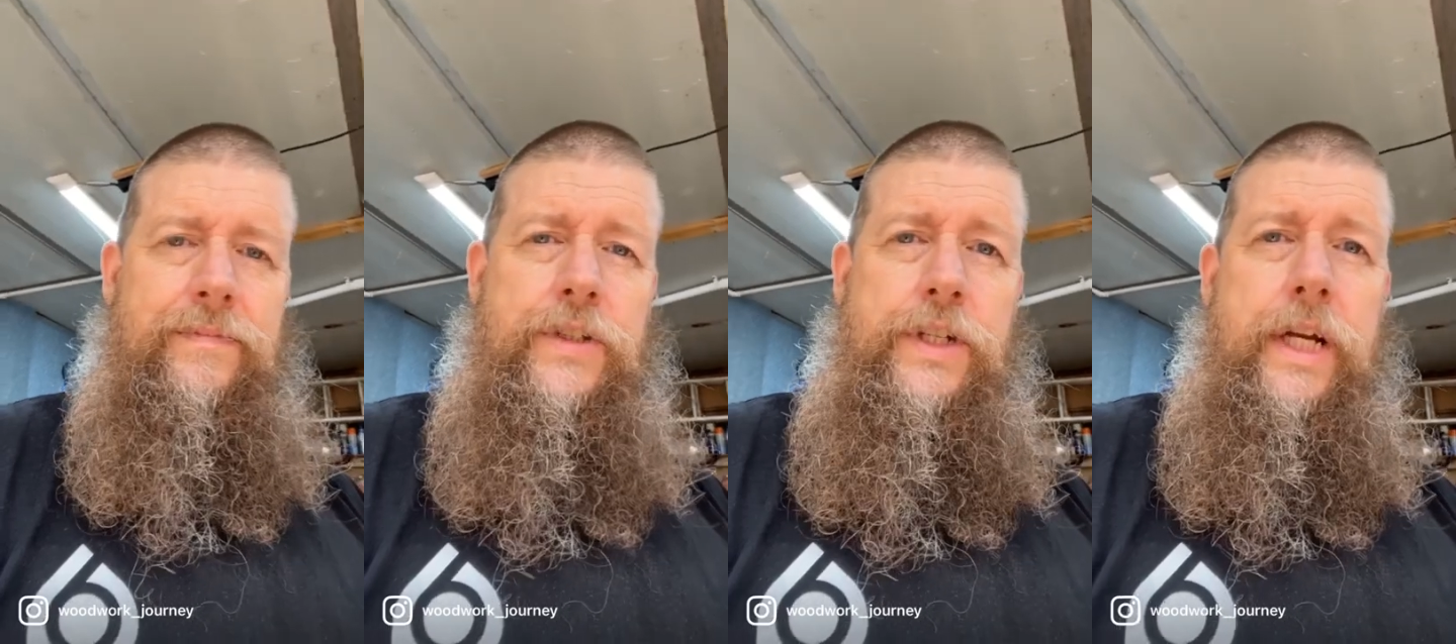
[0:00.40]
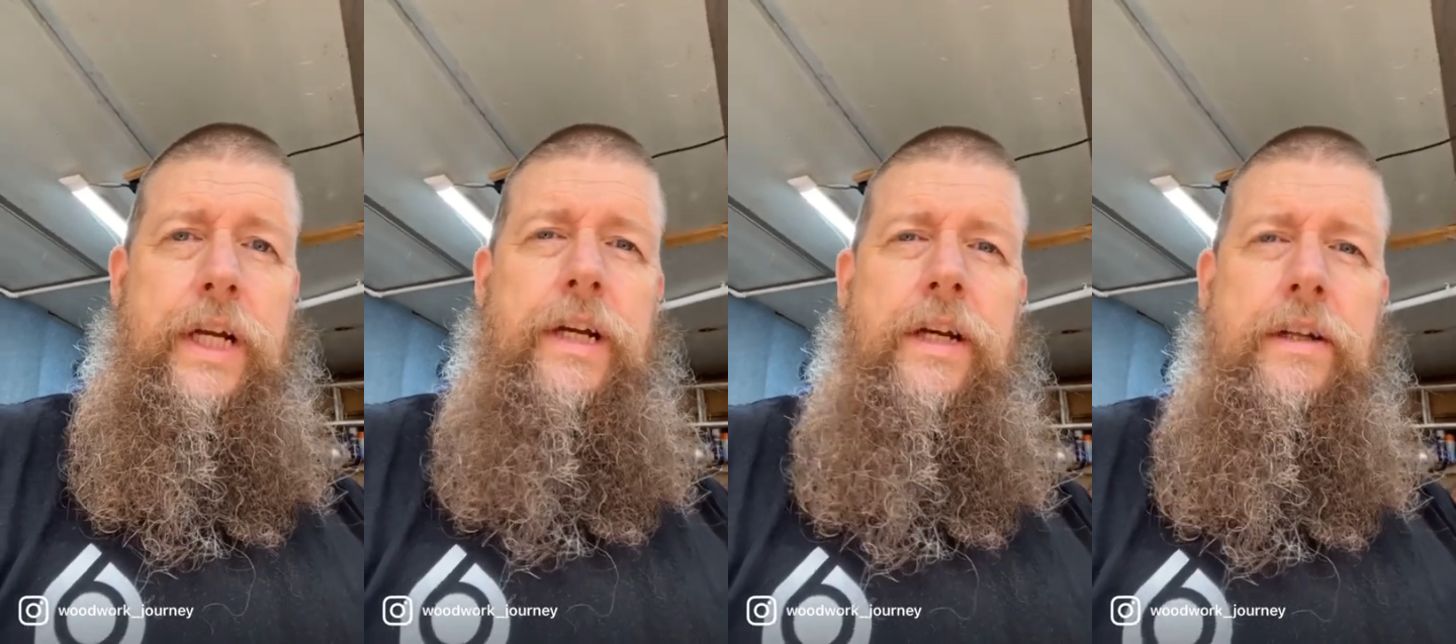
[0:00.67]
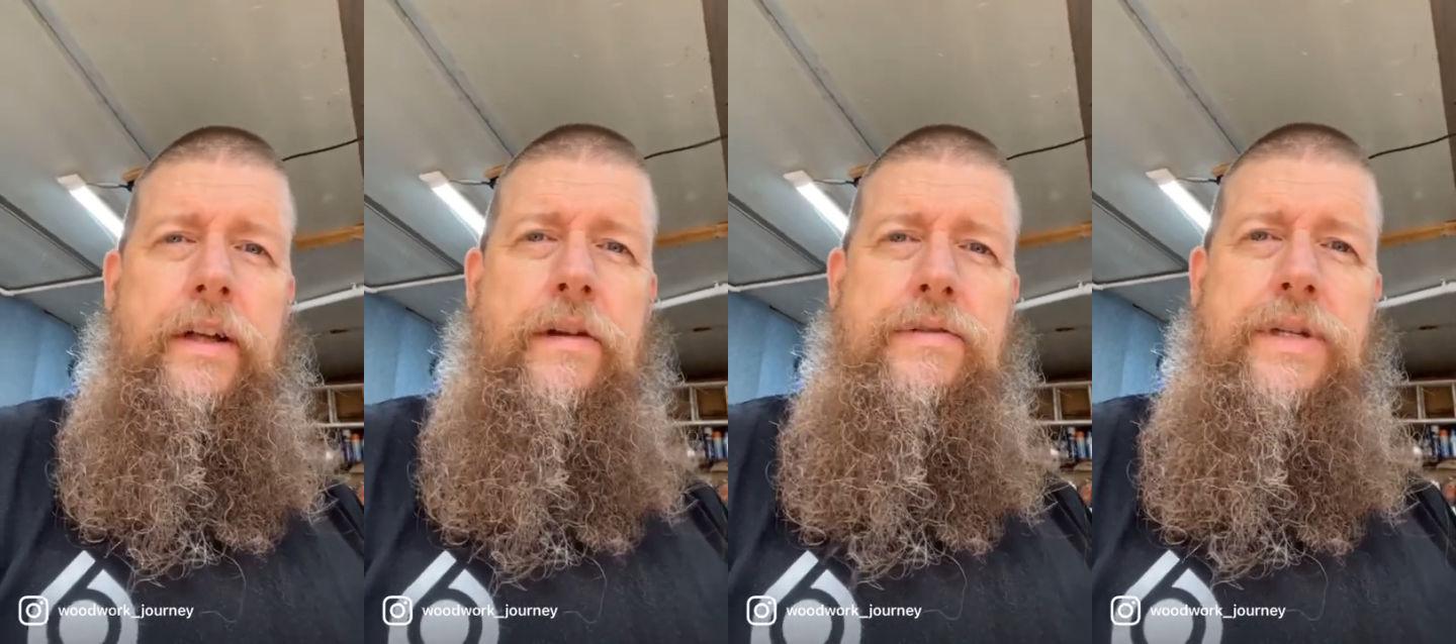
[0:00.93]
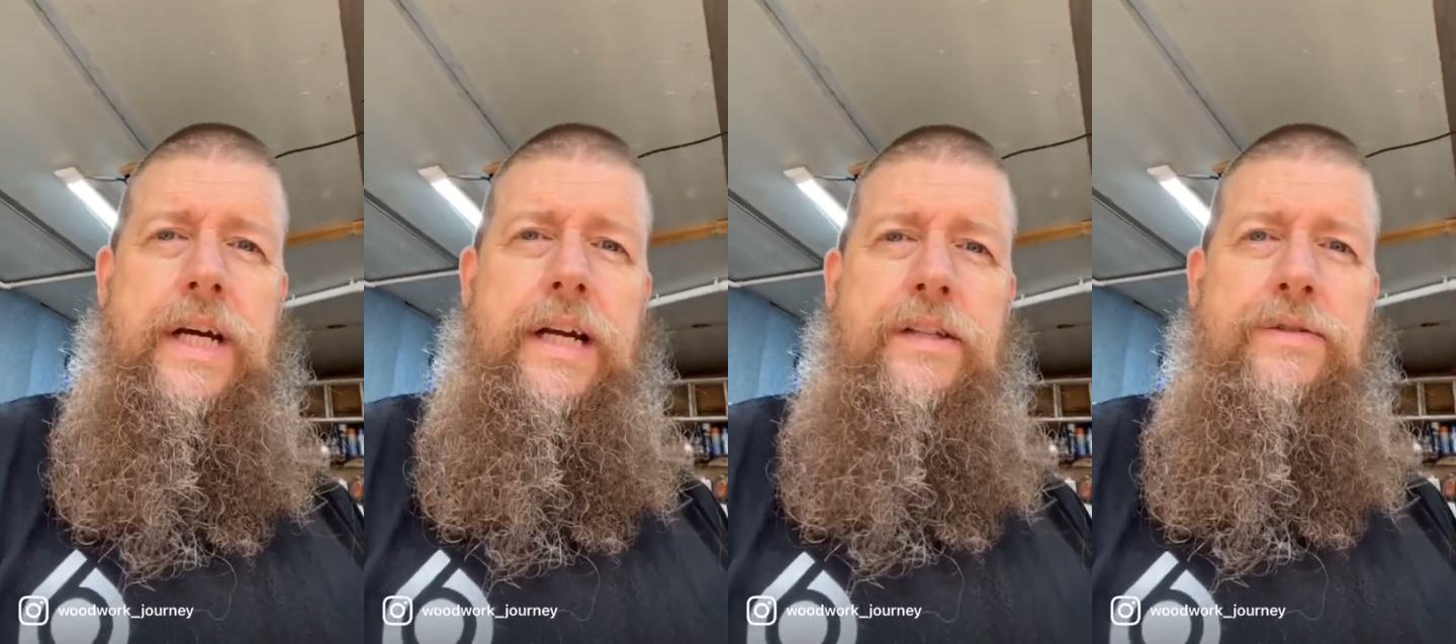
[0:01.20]
So you know
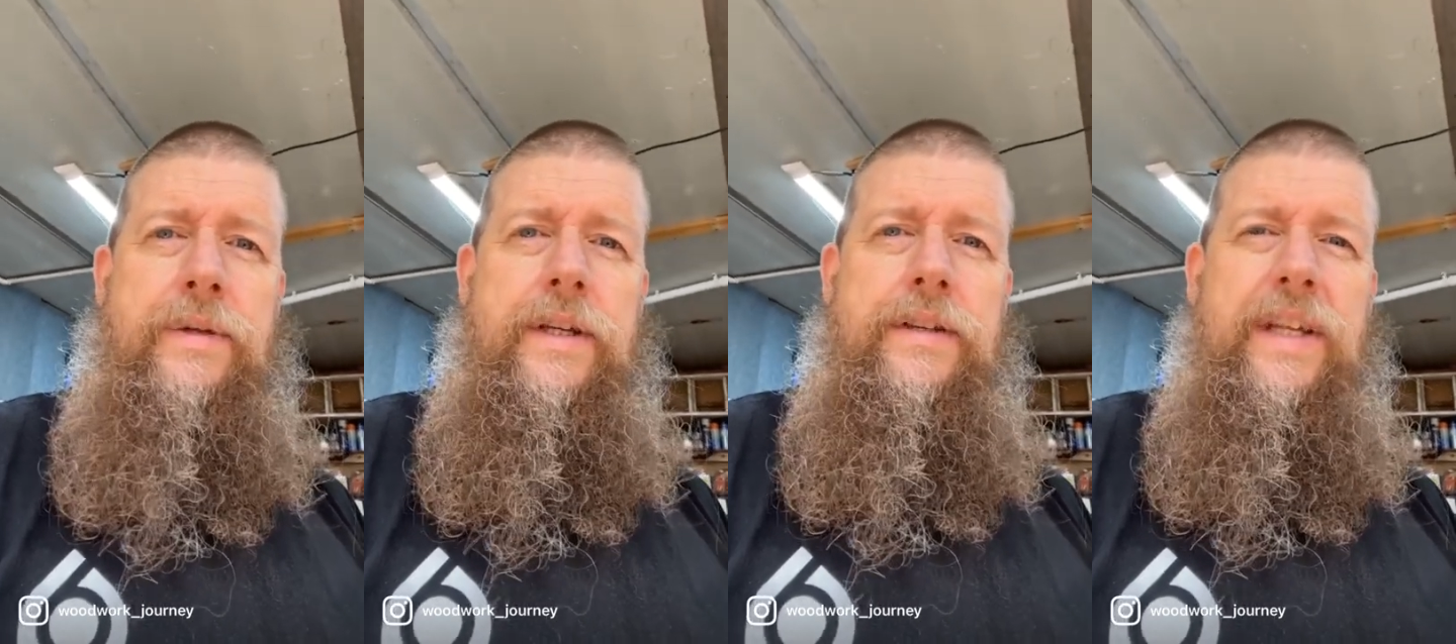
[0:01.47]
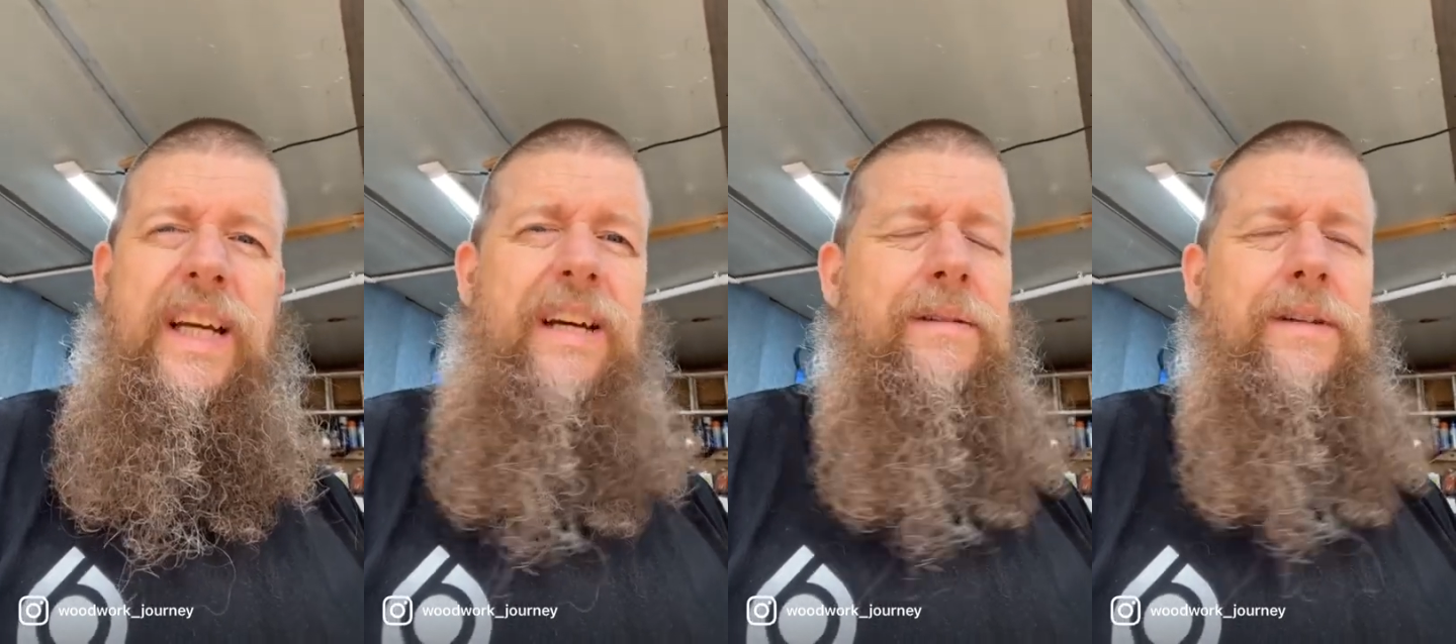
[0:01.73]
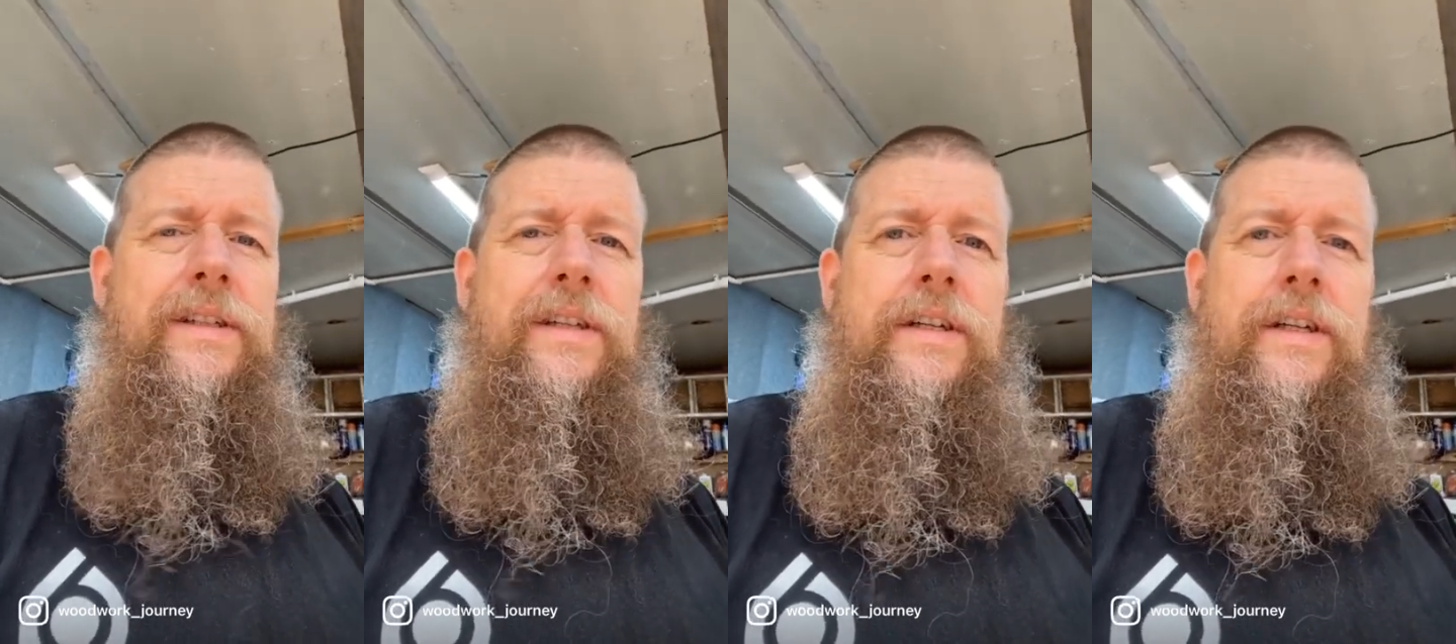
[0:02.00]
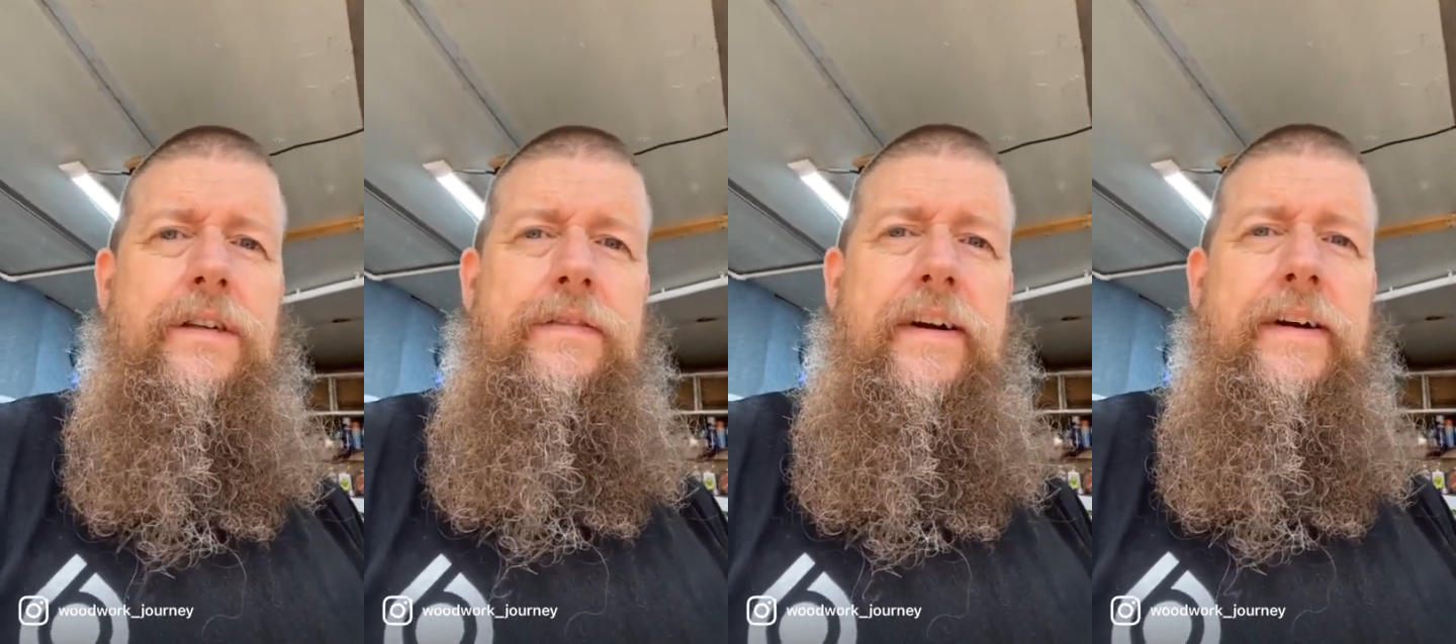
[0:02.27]
those days when you think, I'm not
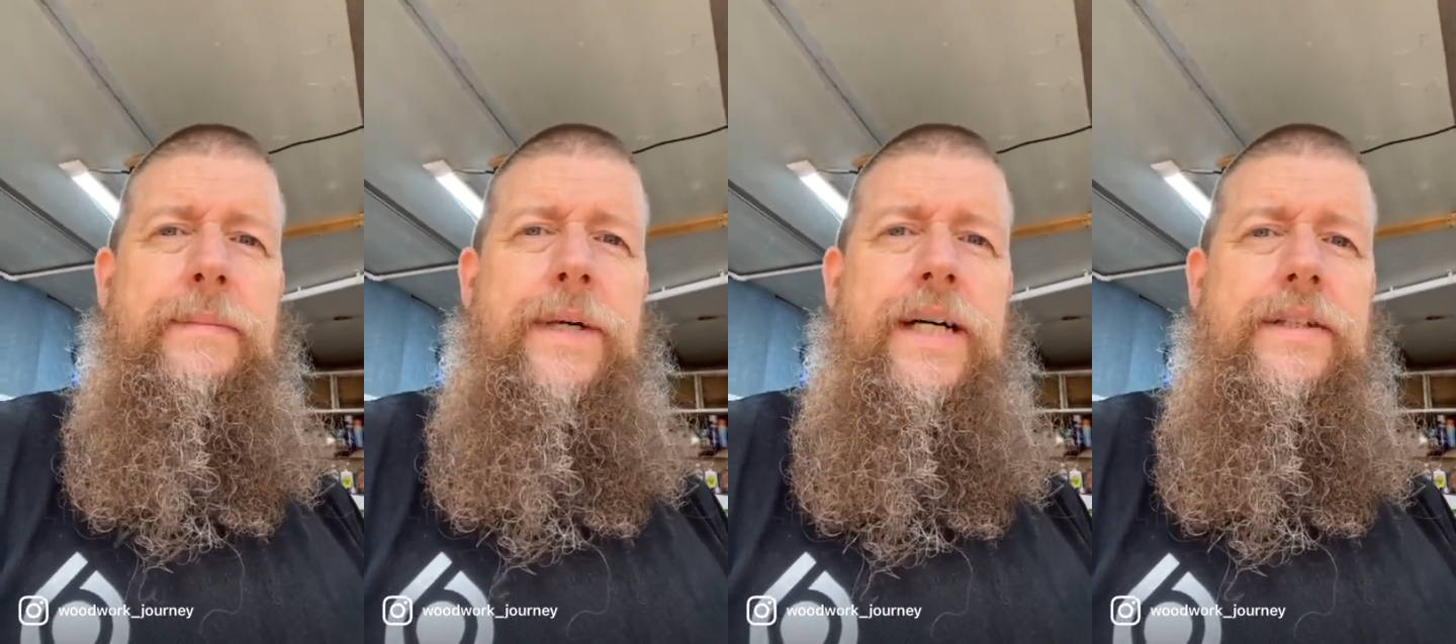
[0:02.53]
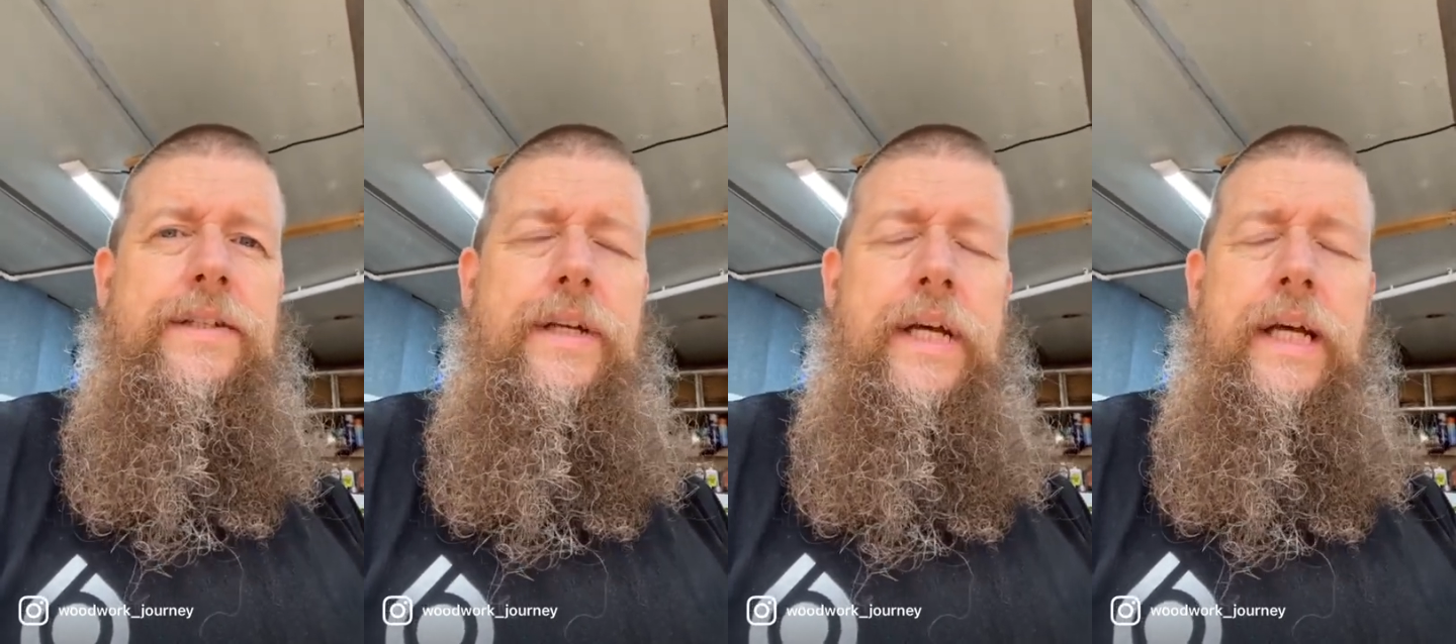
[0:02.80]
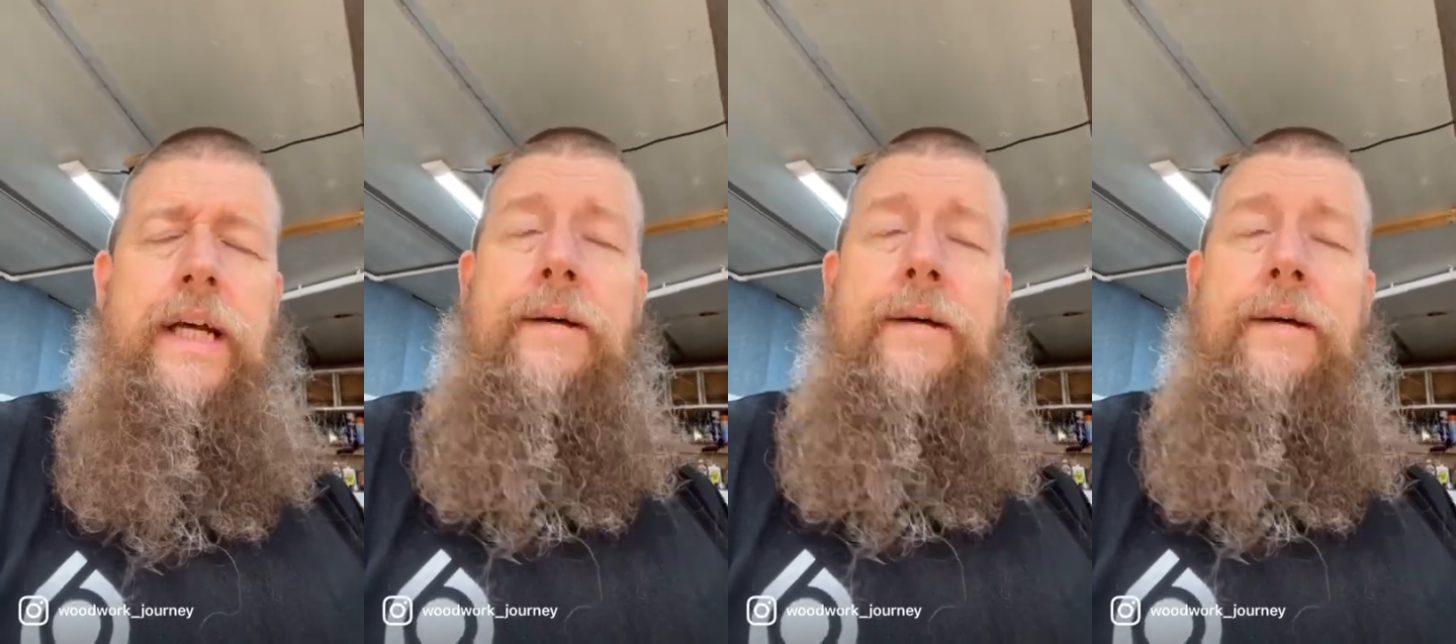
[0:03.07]
going to do very much.